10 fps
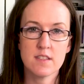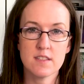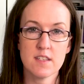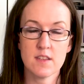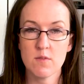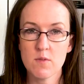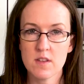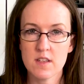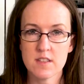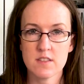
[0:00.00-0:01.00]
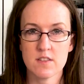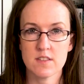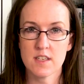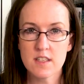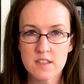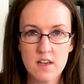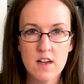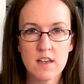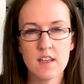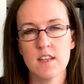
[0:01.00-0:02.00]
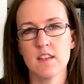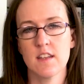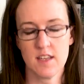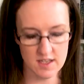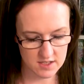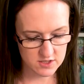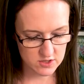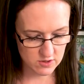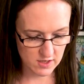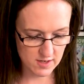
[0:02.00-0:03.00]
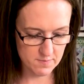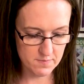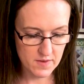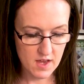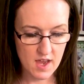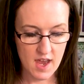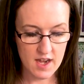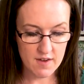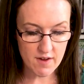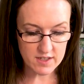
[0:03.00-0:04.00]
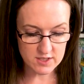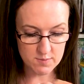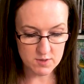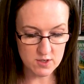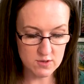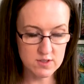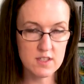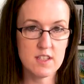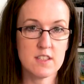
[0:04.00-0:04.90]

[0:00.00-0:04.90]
is like the one that's on TikTok and like Instagram. And I've actually been using